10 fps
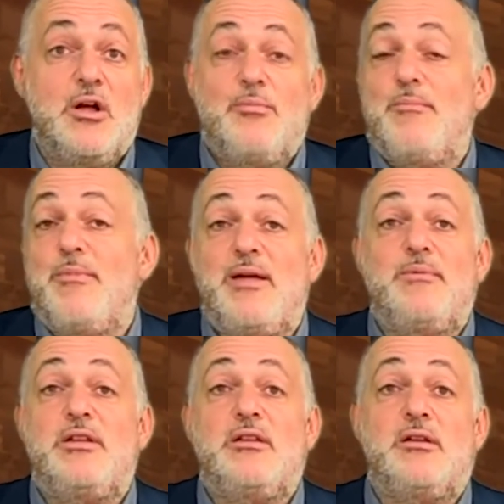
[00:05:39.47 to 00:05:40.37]
But
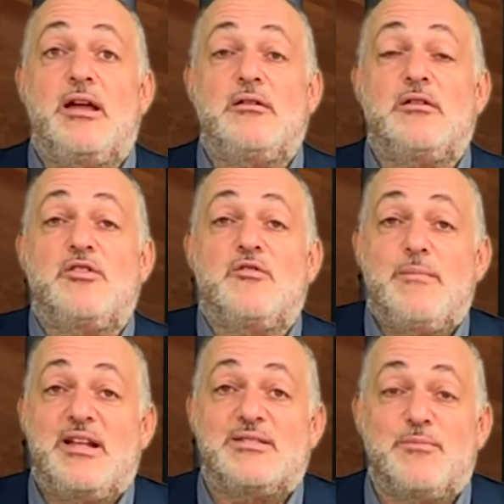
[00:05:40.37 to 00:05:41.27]
maybe, I don't know, you're a
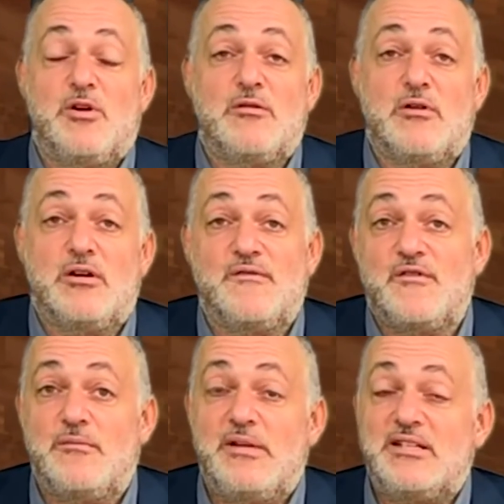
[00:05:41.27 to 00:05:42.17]
mass murderer, and if
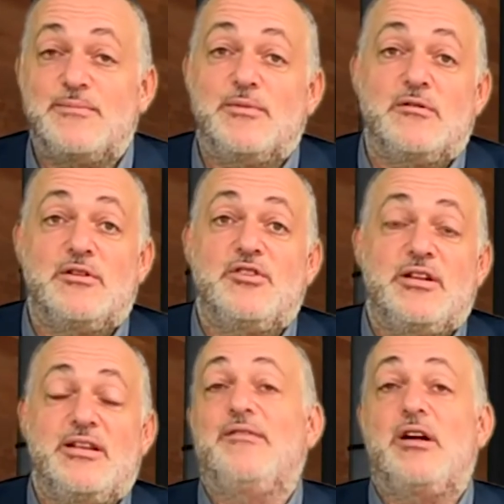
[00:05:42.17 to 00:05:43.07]
you're a mass murderer, you
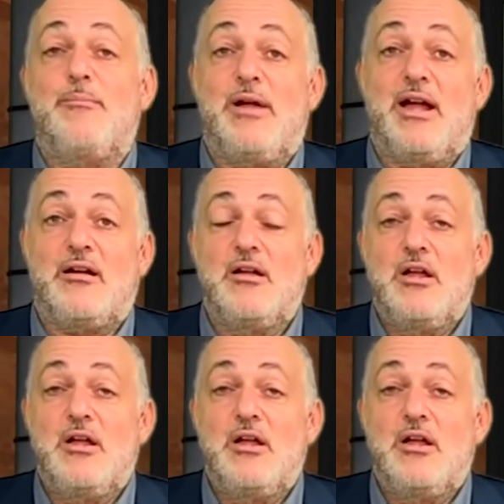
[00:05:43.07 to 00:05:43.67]
can never come back.